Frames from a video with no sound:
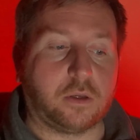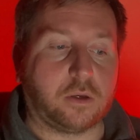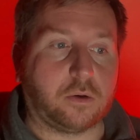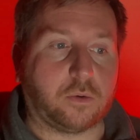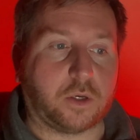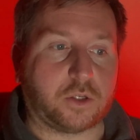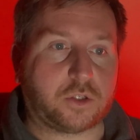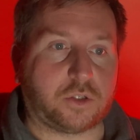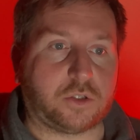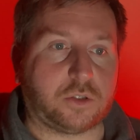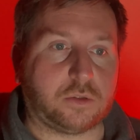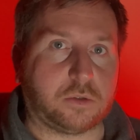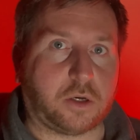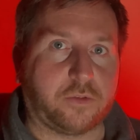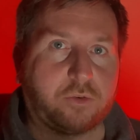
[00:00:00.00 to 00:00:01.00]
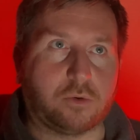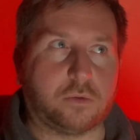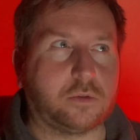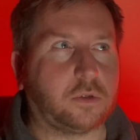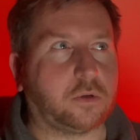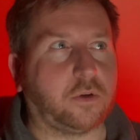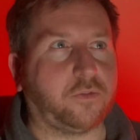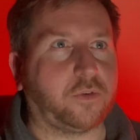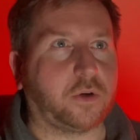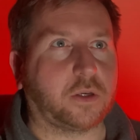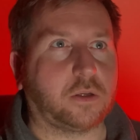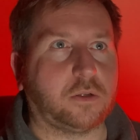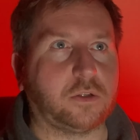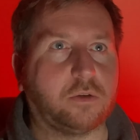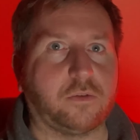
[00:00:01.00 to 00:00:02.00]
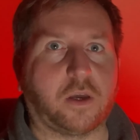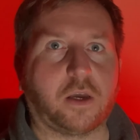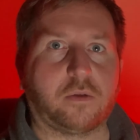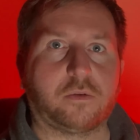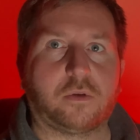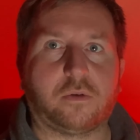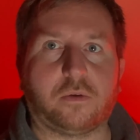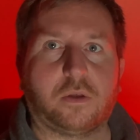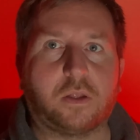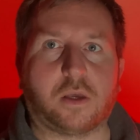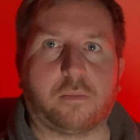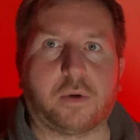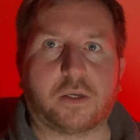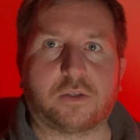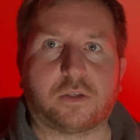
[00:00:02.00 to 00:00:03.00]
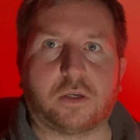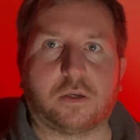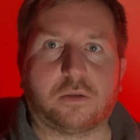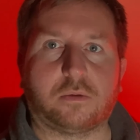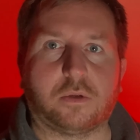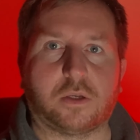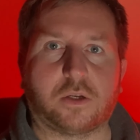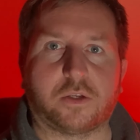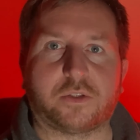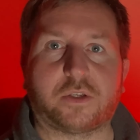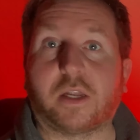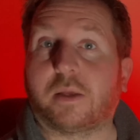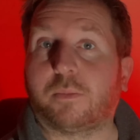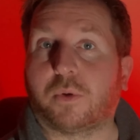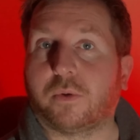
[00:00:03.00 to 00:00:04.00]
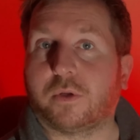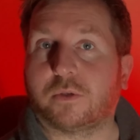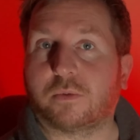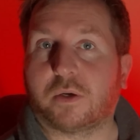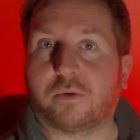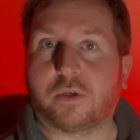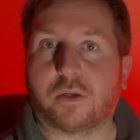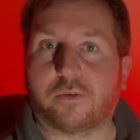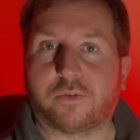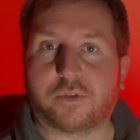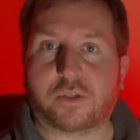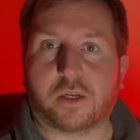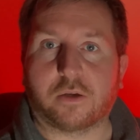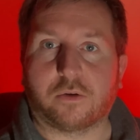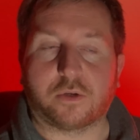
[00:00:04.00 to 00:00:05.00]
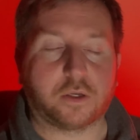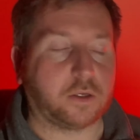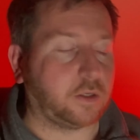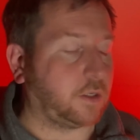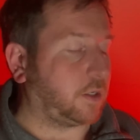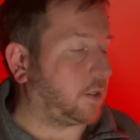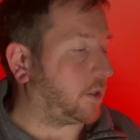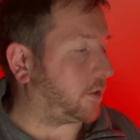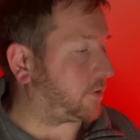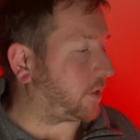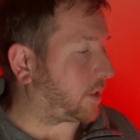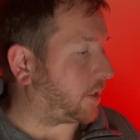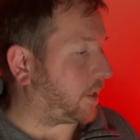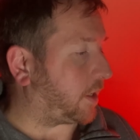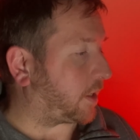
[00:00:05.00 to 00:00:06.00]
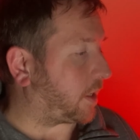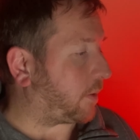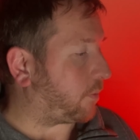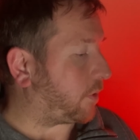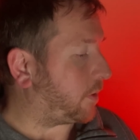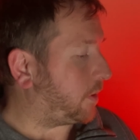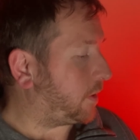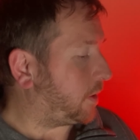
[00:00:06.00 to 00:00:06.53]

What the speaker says: which I thought, if I can do that, that makes it a nice selling point as well, if you're selling on a second-hand camera.